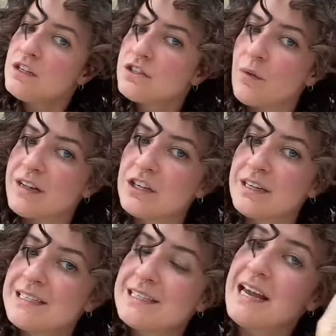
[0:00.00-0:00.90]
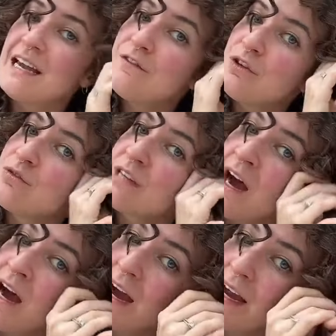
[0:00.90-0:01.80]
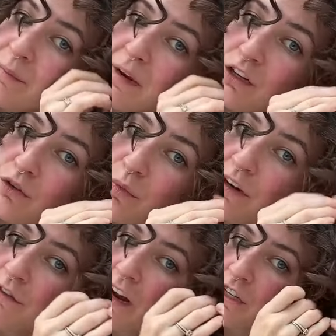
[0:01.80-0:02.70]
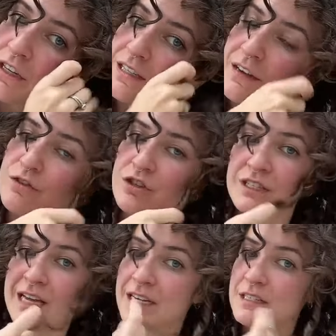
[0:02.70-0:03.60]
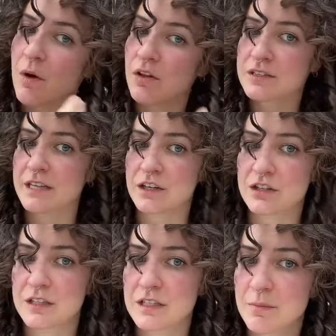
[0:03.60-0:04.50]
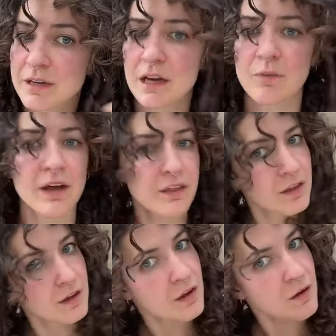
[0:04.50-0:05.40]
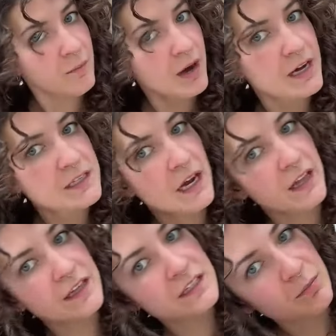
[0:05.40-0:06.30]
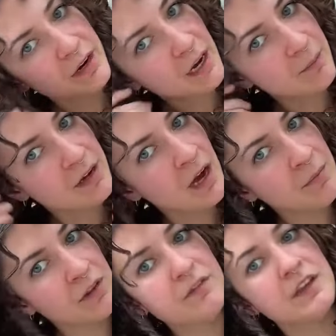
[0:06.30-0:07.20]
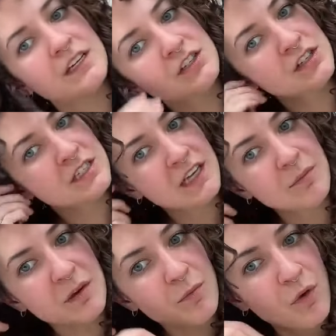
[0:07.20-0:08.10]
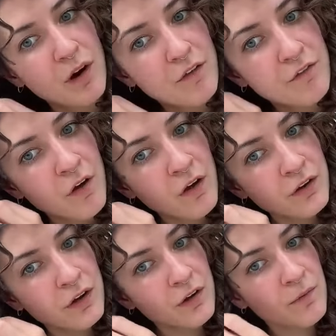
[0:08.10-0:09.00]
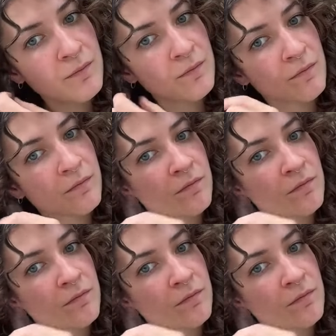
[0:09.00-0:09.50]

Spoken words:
So it's gonna save you time in your refreshes if you just take smaller sections to begin with. But I like to break up a couple of these just to give me more volume.